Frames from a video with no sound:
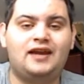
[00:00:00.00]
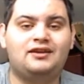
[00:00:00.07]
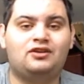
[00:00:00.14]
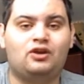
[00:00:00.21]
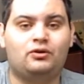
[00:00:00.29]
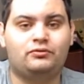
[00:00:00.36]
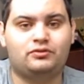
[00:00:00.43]

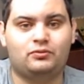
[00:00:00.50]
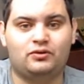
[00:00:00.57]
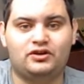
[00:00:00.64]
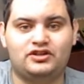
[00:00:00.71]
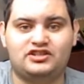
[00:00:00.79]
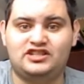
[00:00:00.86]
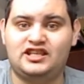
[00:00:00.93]
go
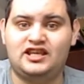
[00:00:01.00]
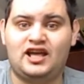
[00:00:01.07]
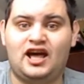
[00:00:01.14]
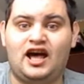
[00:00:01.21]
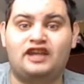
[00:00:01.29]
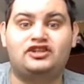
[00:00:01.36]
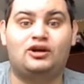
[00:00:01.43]
towards the
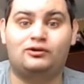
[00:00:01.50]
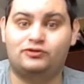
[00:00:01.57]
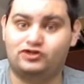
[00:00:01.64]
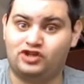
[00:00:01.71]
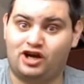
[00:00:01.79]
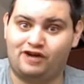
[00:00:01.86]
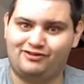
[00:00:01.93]
adult
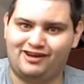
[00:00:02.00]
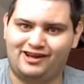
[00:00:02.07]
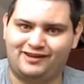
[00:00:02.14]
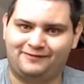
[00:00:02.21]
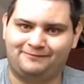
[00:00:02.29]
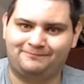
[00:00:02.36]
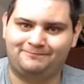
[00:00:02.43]
genre.
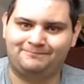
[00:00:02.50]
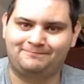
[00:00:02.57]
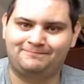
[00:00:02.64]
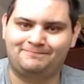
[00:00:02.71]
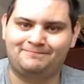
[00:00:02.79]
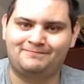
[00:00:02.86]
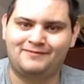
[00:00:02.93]

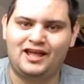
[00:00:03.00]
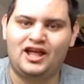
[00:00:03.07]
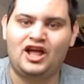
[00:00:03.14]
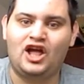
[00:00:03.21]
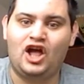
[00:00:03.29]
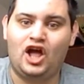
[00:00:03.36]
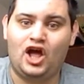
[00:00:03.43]

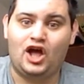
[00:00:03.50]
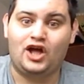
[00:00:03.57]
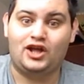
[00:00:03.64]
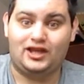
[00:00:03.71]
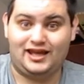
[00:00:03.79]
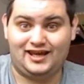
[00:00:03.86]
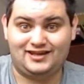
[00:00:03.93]

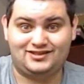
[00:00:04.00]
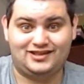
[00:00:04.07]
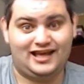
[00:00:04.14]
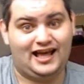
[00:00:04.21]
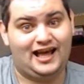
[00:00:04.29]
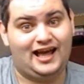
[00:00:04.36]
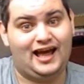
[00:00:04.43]
Yes,
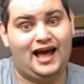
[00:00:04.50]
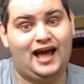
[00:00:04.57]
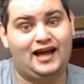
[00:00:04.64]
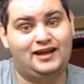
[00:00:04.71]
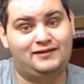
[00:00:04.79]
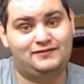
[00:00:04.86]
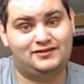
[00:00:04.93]

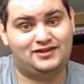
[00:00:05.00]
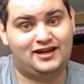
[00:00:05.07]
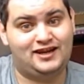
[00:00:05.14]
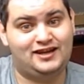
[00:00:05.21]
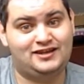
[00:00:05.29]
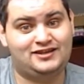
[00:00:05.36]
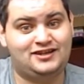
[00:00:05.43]
I
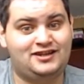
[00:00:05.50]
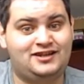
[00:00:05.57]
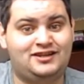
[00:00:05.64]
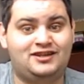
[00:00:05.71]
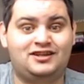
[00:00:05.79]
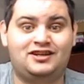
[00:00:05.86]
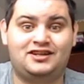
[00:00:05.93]
decided
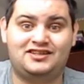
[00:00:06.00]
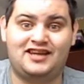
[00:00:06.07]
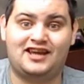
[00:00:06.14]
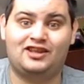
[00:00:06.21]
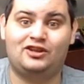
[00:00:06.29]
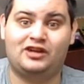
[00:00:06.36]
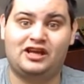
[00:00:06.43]
to
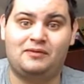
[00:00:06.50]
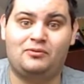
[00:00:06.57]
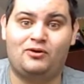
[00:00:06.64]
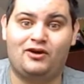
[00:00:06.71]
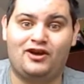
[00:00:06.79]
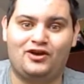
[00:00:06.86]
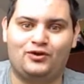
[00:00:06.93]
take a look at a
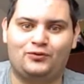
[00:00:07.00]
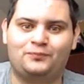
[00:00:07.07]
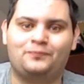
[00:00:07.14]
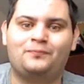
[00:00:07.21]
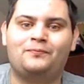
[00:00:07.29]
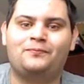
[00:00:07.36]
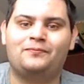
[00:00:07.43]
porno.
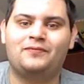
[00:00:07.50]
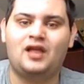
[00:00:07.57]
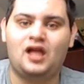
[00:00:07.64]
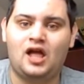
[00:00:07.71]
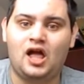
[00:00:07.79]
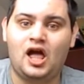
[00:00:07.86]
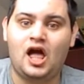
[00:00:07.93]

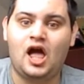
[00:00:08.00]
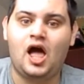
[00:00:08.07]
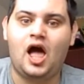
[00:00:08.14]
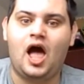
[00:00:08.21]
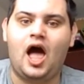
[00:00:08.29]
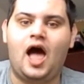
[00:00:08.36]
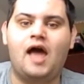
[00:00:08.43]

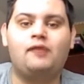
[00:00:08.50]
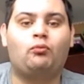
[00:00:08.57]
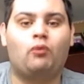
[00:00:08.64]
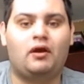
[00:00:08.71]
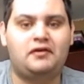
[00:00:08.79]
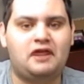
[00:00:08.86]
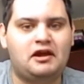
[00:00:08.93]
And
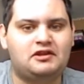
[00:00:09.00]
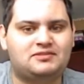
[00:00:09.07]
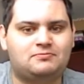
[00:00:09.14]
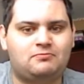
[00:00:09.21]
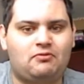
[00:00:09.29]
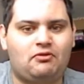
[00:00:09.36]
one that